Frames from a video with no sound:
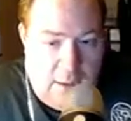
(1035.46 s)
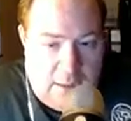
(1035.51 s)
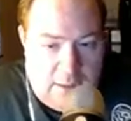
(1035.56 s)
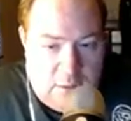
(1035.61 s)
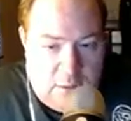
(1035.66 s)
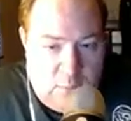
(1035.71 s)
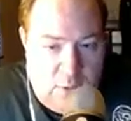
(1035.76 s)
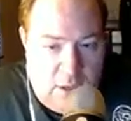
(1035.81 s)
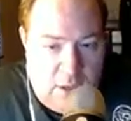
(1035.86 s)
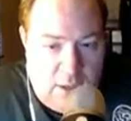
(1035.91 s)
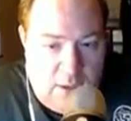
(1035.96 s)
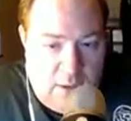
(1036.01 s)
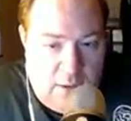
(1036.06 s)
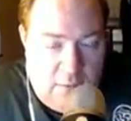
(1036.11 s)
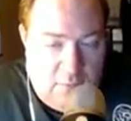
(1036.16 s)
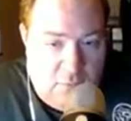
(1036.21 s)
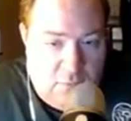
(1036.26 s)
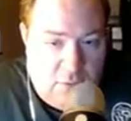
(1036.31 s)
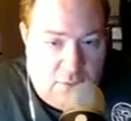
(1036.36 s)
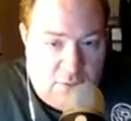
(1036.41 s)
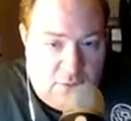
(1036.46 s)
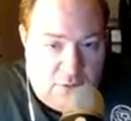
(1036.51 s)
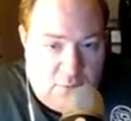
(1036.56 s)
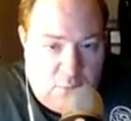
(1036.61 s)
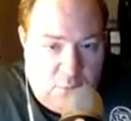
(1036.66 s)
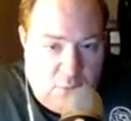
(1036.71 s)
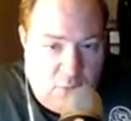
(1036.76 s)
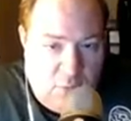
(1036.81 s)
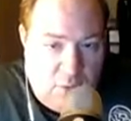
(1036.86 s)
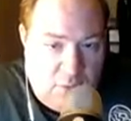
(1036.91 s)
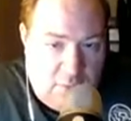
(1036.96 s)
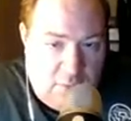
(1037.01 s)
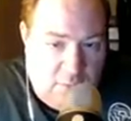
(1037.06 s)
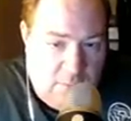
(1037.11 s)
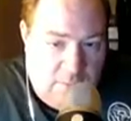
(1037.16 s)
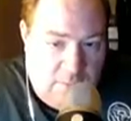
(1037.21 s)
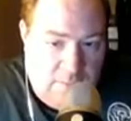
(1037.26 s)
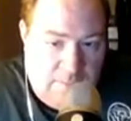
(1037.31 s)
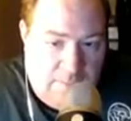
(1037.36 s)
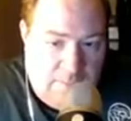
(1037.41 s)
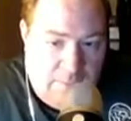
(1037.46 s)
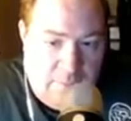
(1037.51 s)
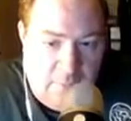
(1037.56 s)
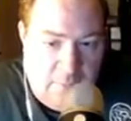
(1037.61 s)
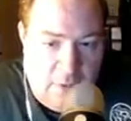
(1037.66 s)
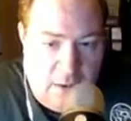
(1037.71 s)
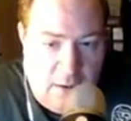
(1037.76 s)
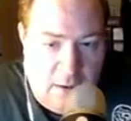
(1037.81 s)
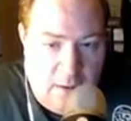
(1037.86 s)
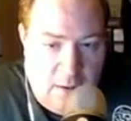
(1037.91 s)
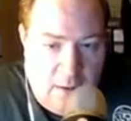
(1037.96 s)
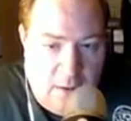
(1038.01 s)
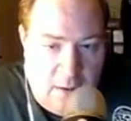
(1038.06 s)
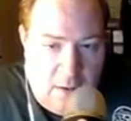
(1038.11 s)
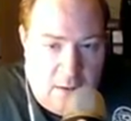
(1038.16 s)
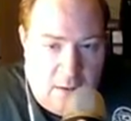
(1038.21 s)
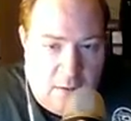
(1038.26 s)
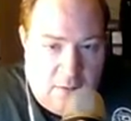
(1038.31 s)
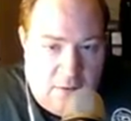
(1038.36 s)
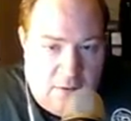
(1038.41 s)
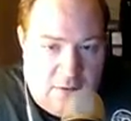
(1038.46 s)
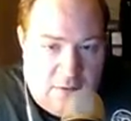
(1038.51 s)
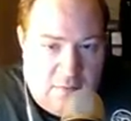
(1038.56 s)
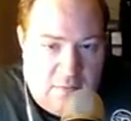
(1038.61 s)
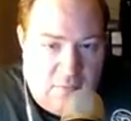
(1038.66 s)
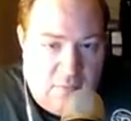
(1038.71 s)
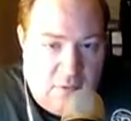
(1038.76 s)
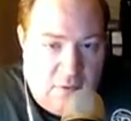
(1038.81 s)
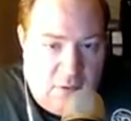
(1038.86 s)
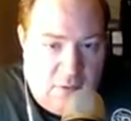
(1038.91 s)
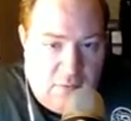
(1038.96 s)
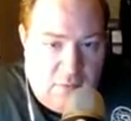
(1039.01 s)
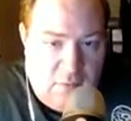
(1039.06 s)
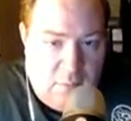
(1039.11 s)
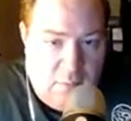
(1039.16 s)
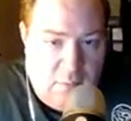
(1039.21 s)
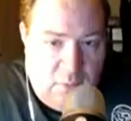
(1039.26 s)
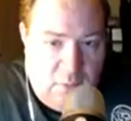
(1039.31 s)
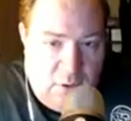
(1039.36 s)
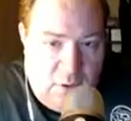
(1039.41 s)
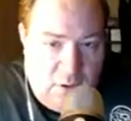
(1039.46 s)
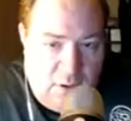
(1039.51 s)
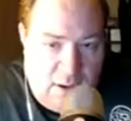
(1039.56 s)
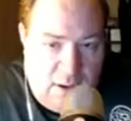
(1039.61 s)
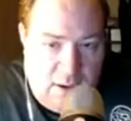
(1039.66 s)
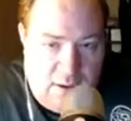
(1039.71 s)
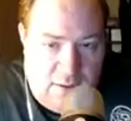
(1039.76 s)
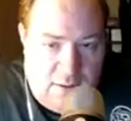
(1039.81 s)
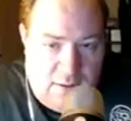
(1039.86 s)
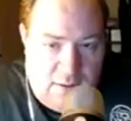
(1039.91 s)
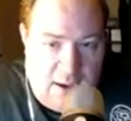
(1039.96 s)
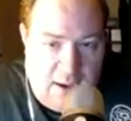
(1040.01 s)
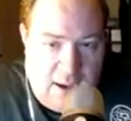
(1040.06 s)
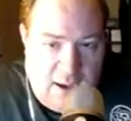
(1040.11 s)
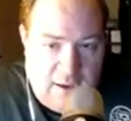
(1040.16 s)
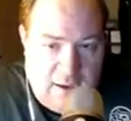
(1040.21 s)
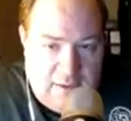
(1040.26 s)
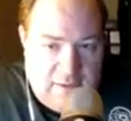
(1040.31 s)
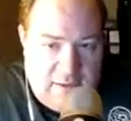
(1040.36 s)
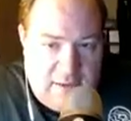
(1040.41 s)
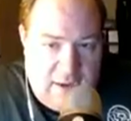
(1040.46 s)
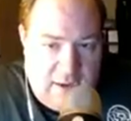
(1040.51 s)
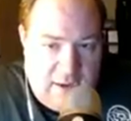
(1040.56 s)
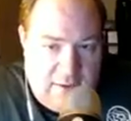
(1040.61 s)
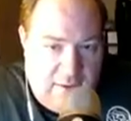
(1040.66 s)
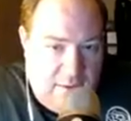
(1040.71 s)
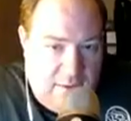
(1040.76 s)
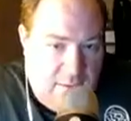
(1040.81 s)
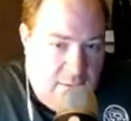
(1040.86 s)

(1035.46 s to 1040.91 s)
Speaking of one of the supports, this is a villain support, the ATSAT.